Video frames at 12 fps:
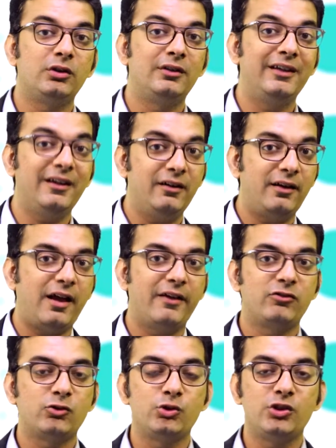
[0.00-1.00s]
their
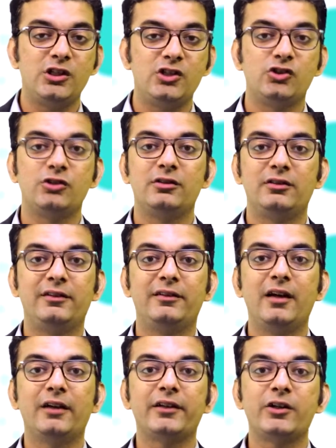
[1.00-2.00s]
lives to teach
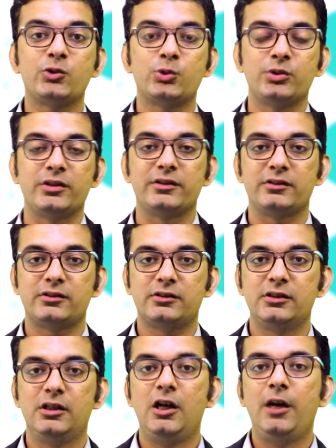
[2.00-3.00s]
other students,
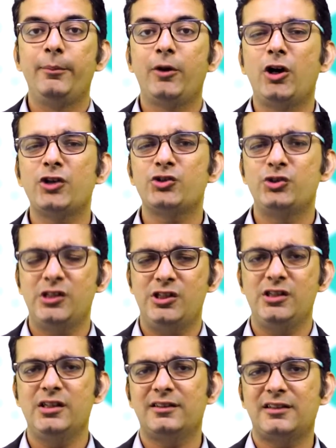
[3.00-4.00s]
because
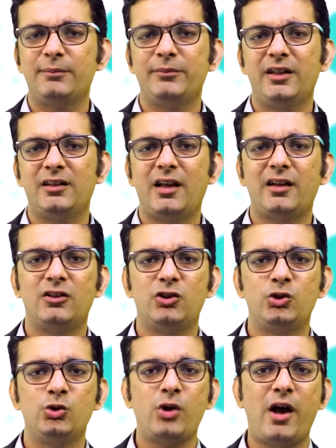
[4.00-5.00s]
teaching is something that
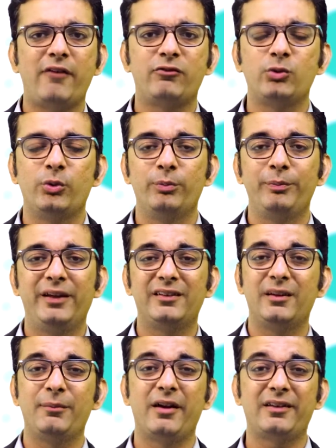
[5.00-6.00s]
you have to make
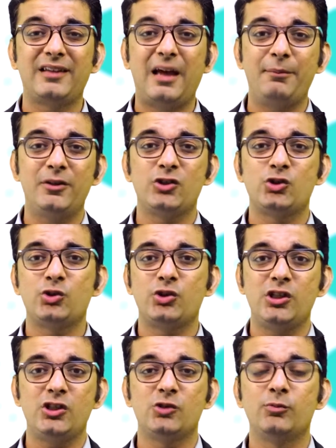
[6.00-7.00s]
them assignments to
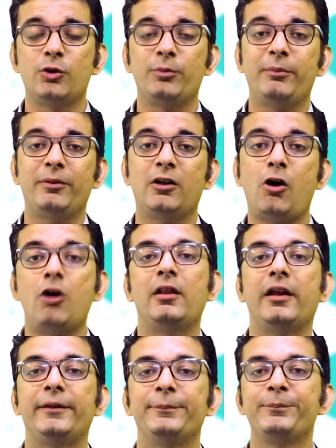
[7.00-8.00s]
teach more people
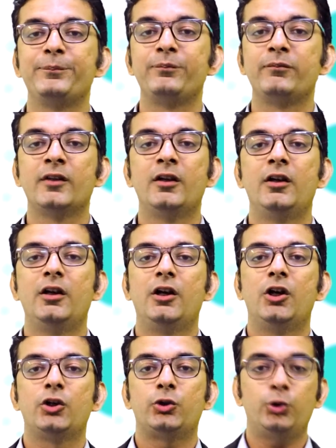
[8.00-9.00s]
online.
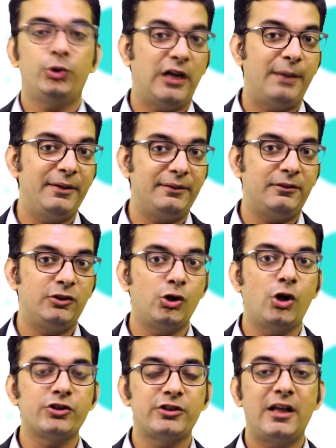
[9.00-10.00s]
So commit
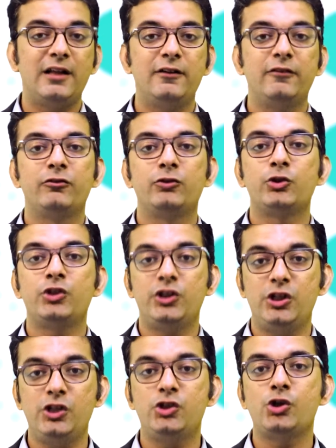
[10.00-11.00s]
yourself to
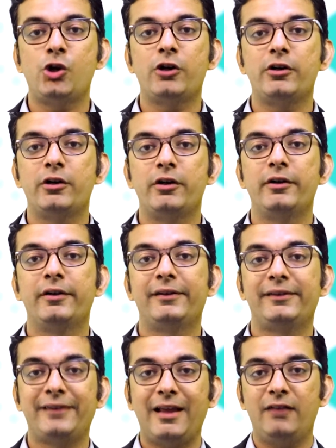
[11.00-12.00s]
teach
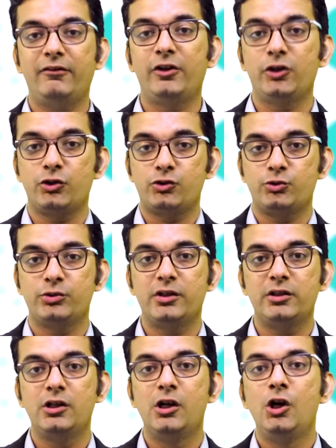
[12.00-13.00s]
yourself and your student